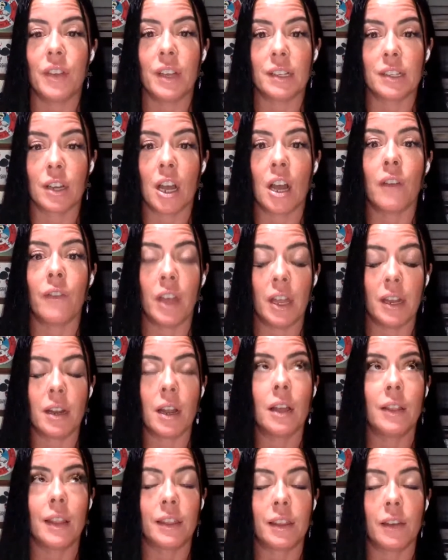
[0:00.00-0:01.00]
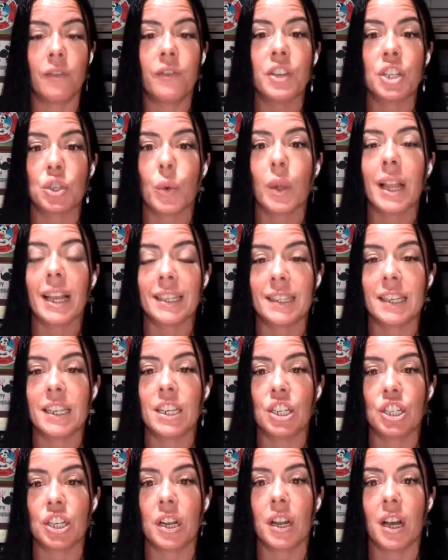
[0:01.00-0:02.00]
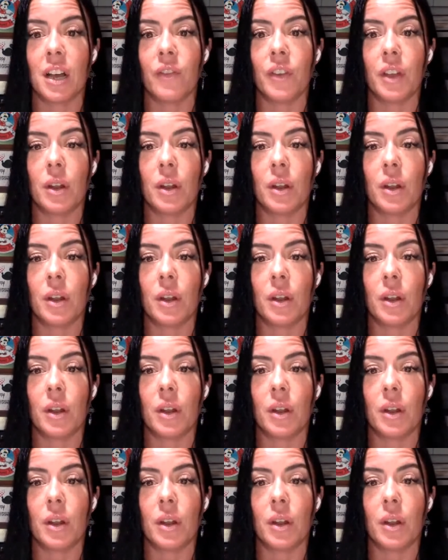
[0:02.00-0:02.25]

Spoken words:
of the visualization